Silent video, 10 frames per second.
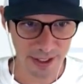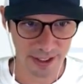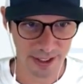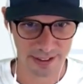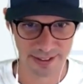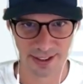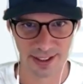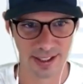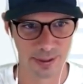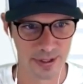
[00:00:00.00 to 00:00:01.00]
the next thing
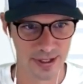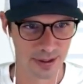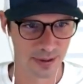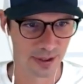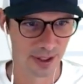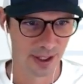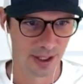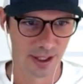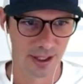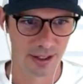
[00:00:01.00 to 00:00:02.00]
that I would do
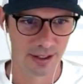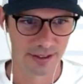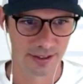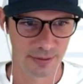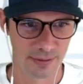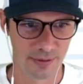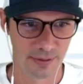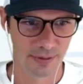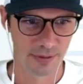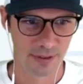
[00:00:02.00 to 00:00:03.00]
is
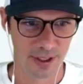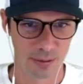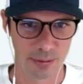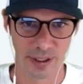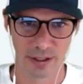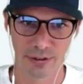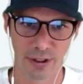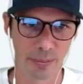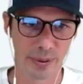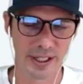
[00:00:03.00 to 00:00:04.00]
I would make a
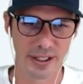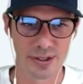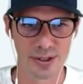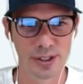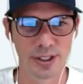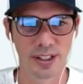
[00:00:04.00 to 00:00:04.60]
funnel page.